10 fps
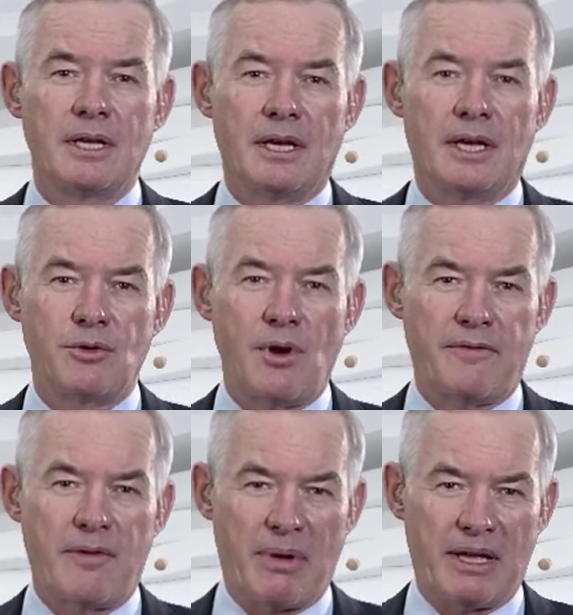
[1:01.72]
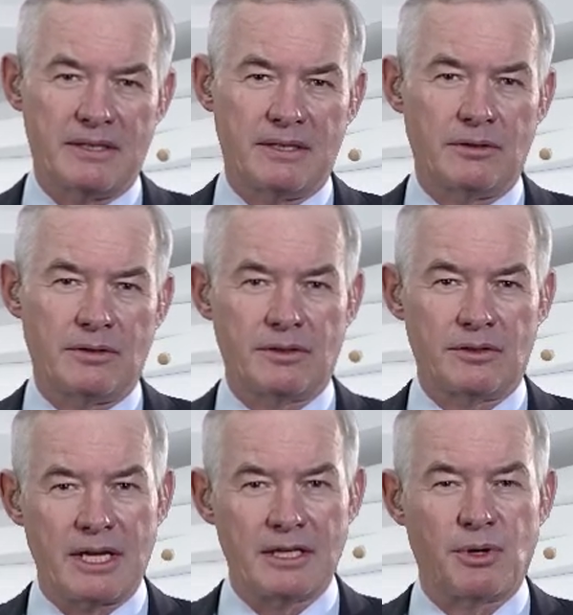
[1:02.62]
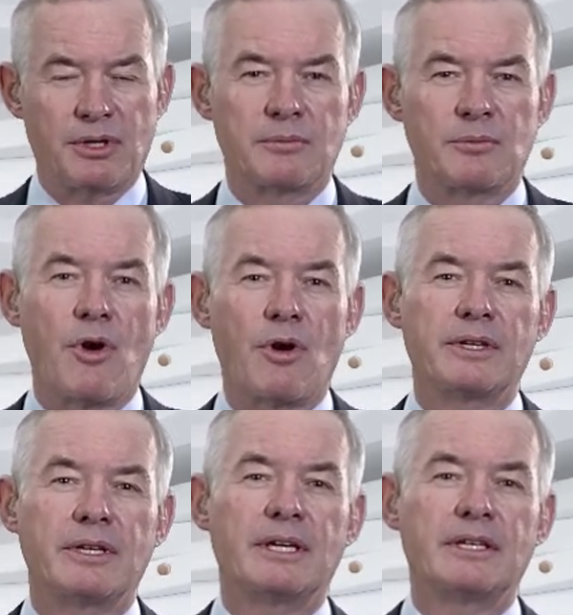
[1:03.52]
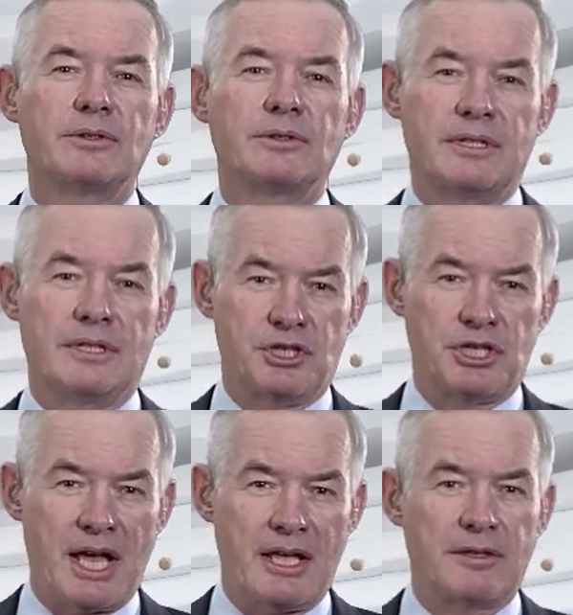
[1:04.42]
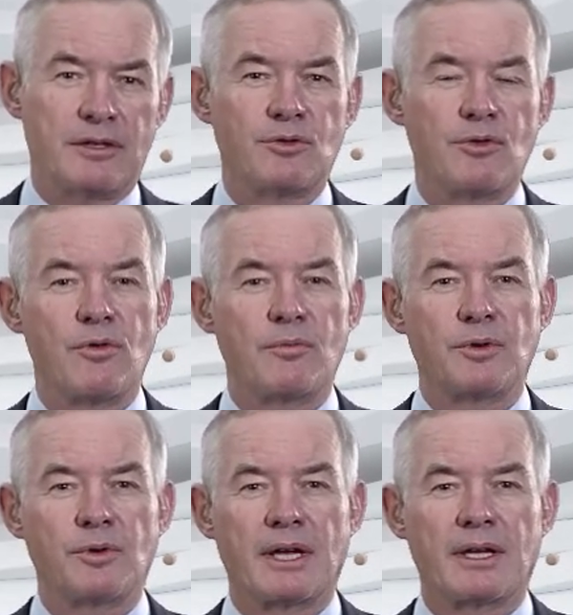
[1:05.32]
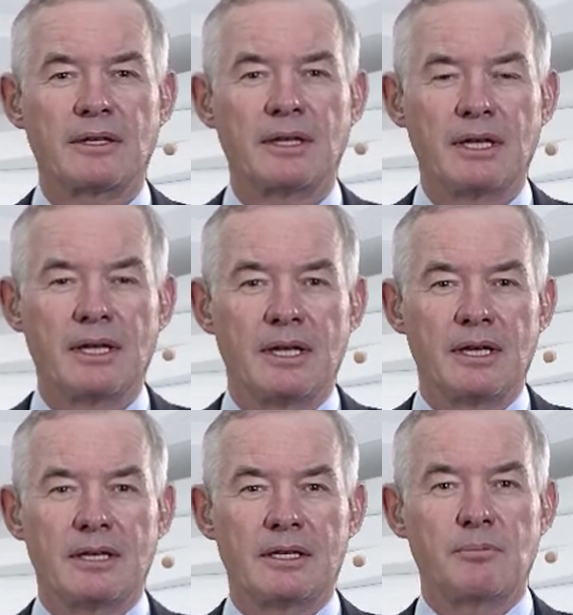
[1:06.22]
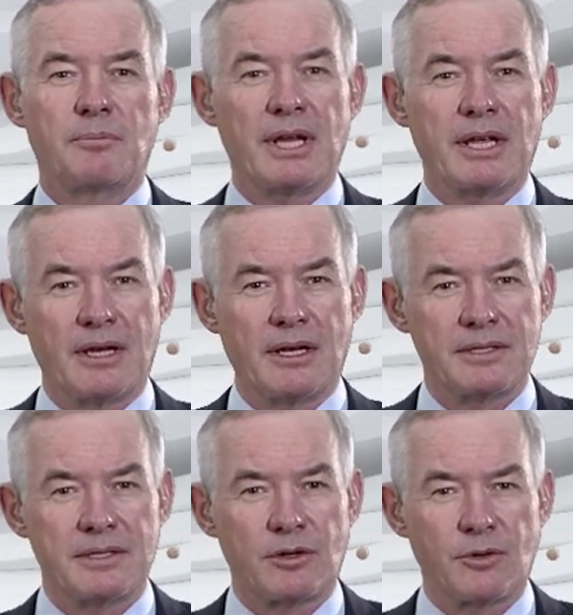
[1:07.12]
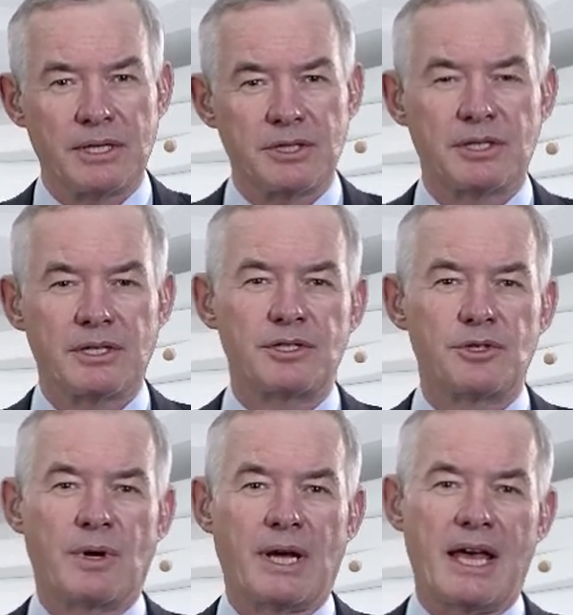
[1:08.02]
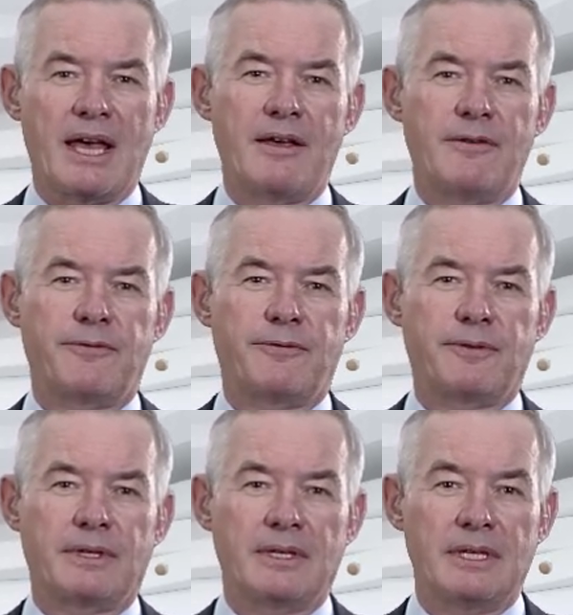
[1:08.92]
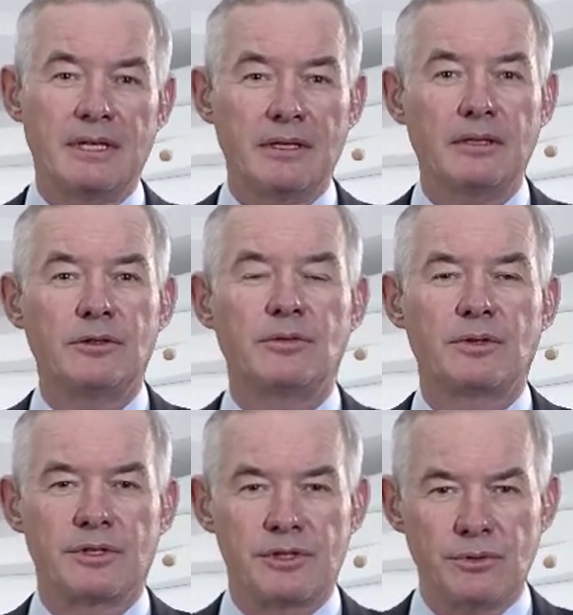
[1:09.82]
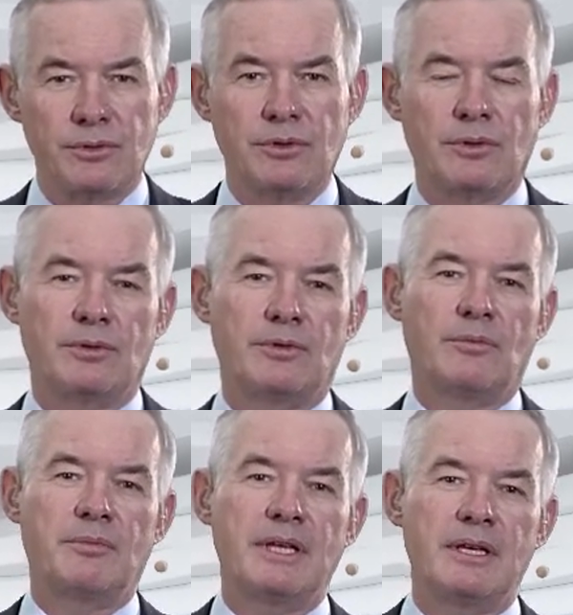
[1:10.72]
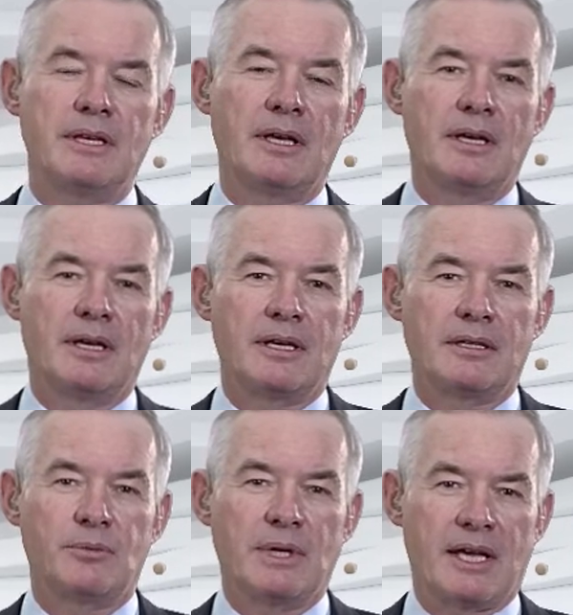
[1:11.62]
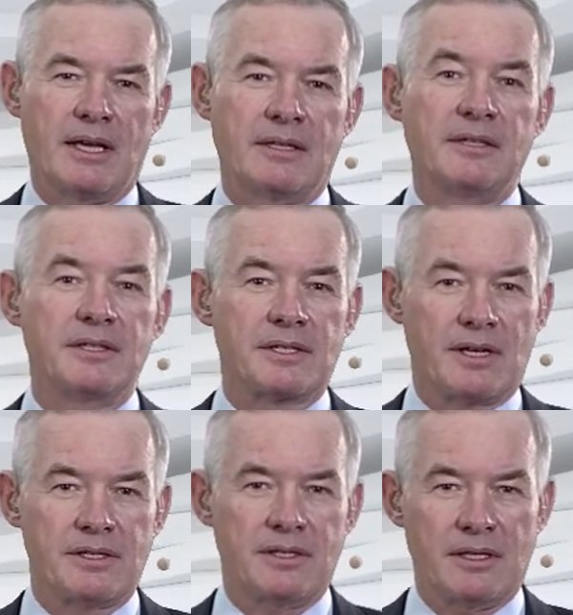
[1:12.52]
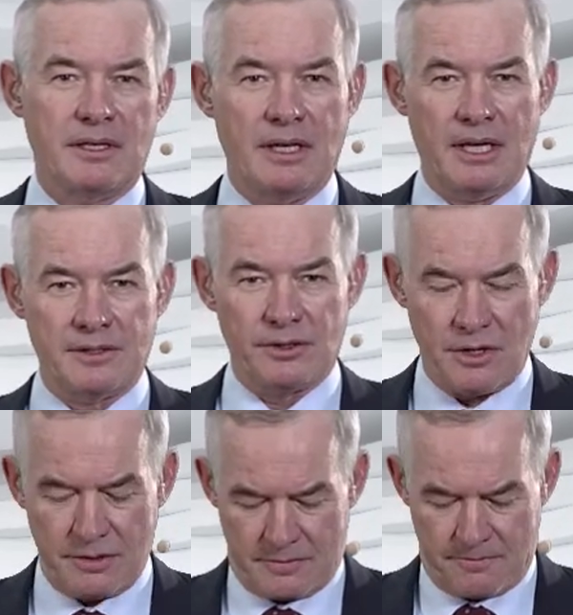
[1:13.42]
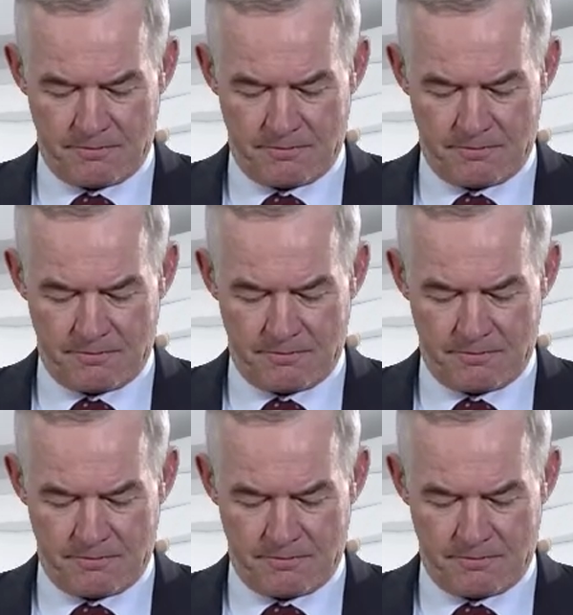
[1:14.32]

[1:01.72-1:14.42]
And you have a button on the right bottom corner, and in the chat room you can bring us the questions you have here to the studio, to me, and we can discuss it later on.